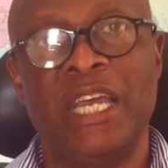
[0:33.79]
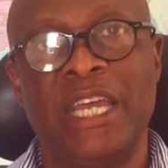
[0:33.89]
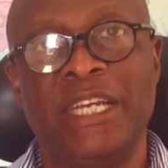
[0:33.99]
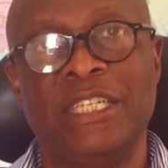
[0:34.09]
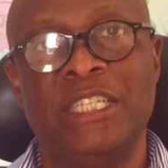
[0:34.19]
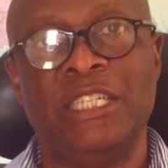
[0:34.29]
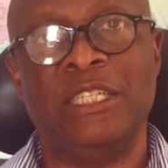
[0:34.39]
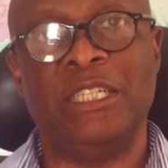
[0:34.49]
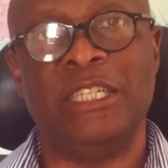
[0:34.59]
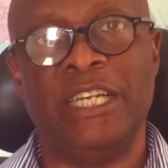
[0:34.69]
in
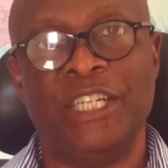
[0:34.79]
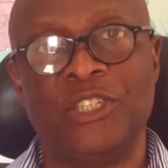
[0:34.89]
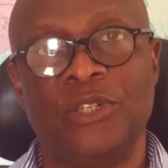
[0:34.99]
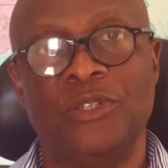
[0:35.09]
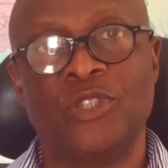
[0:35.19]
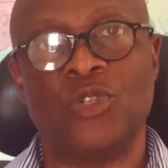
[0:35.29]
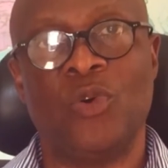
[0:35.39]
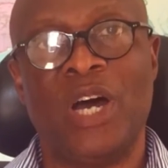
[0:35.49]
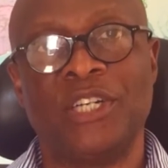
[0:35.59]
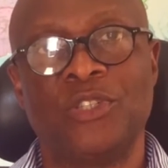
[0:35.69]
the nation
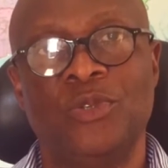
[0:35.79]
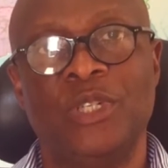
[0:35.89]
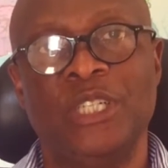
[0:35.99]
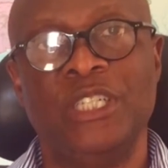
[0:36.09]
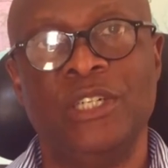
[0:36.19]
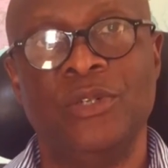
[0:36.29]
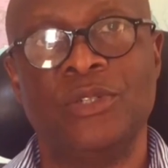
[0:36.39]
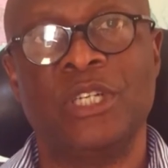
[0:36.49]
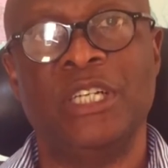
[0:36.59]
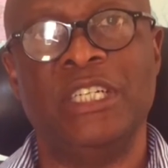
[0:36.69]
so as to
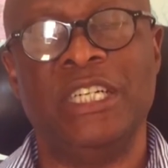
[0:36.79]
reduce